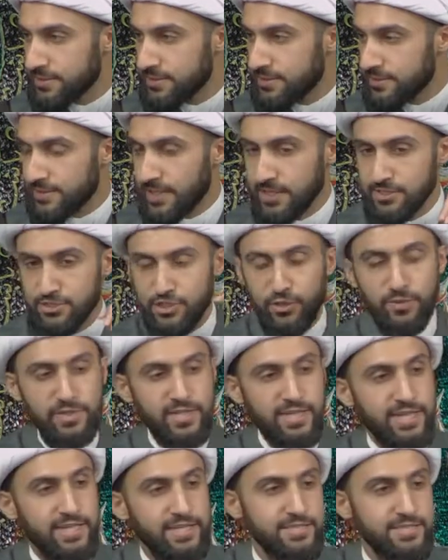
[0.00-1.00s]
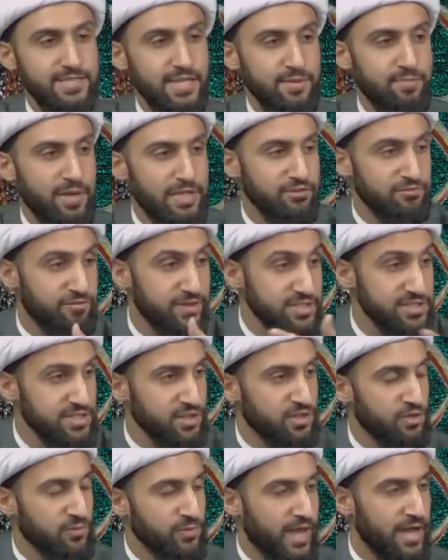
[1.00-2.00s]
That Tawheed is a
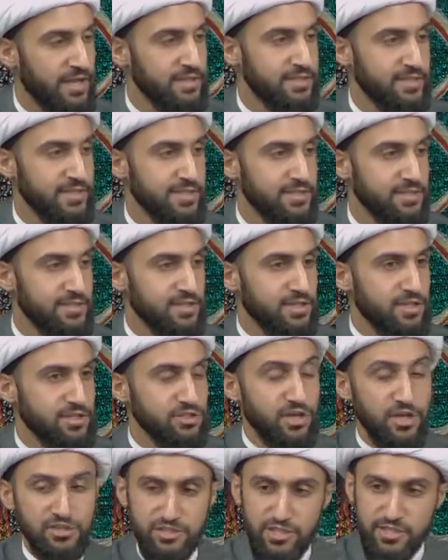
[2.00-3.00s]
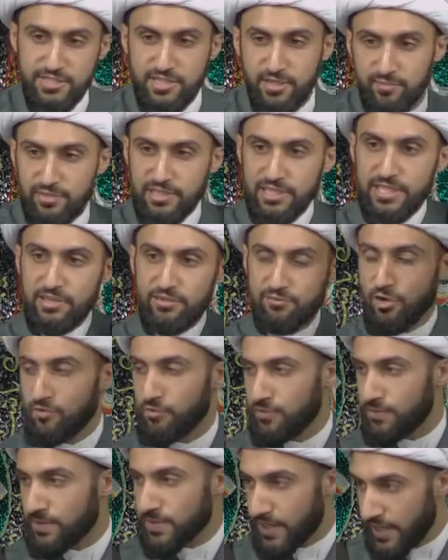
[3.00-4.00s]
metaphysical reality, not just a belief
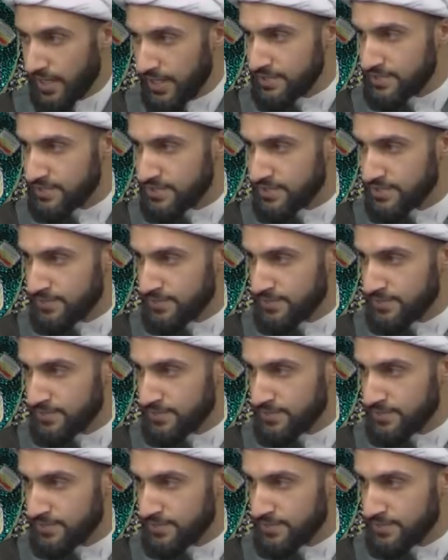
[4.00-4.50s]
over our heads.